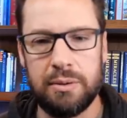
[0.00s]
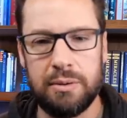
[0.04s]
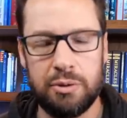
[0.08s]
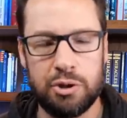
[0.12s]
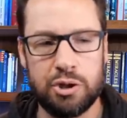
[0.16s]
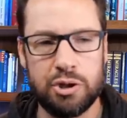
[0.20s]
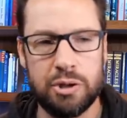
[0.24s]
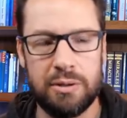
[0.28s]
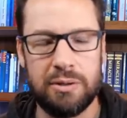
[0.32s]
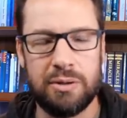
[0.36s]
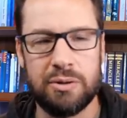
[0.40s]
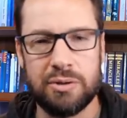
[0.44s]
You
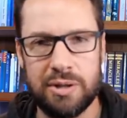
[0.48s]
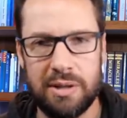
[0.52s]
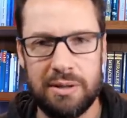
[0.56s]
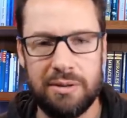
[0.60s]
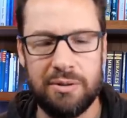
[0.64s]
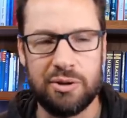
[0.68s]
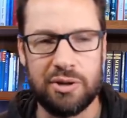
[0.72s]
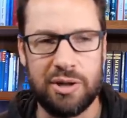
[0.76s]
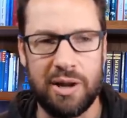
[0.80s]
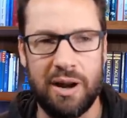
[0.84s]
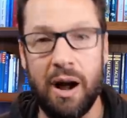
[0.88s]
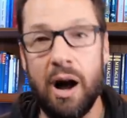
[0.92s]
should there's a
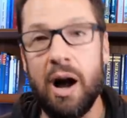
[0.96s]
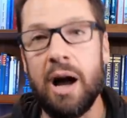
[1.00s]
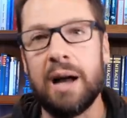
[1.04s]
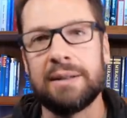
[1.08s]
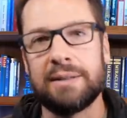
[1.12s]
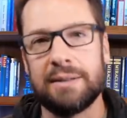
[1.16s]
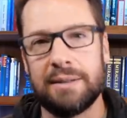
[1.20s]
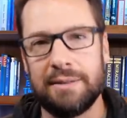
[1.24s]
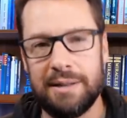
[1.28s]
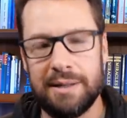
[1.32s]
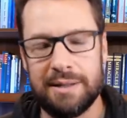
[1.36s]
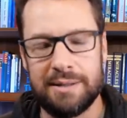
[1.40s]
there's an
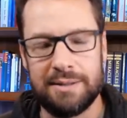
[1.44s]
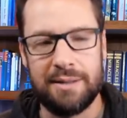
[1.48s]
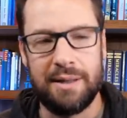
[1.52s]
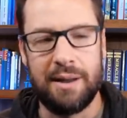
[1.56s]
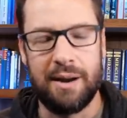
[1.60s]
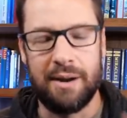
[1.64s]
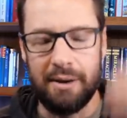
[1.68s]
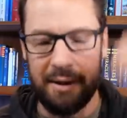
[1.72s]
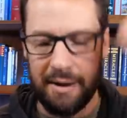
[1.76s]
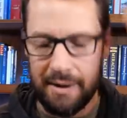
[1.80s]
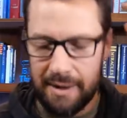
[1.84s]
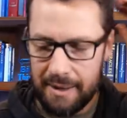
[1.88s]
ought that's
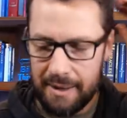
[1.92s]
there.